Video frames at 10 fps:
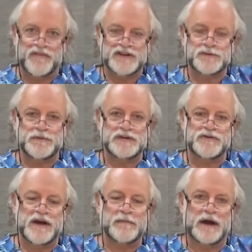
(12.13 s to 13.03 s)
Professor
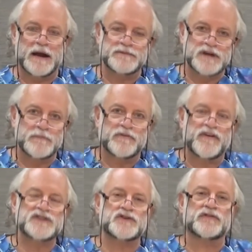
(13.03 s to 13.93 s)
Peter Abrahams. I'm
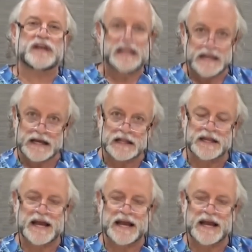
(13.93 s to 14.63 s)
Professor of Clinical